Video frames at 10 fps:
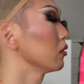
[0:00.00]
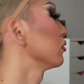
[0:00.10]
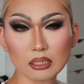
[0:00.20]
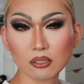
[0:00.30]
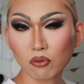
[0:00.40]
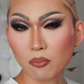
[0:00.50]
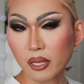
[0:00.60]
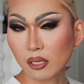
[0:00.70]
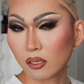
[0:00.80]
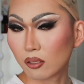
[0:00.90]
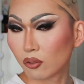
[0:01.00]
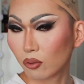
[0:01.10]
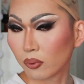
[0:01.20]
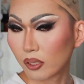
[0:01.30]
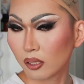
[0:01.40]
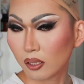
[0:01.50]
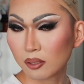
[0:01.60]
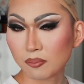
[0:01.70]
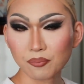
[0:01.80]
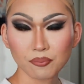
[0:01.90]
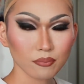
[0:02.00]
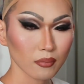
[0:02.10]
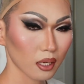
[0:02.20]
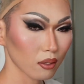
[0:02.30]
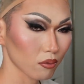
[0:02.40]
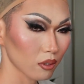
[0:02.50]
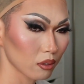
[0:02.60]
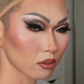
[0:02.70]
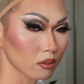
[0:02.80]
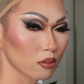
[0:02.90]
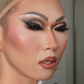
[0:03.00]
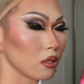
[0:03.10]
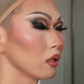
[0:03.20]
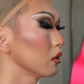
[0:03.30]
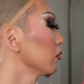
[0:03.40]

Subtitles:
Just for making a duplicate? I don't think so, honey.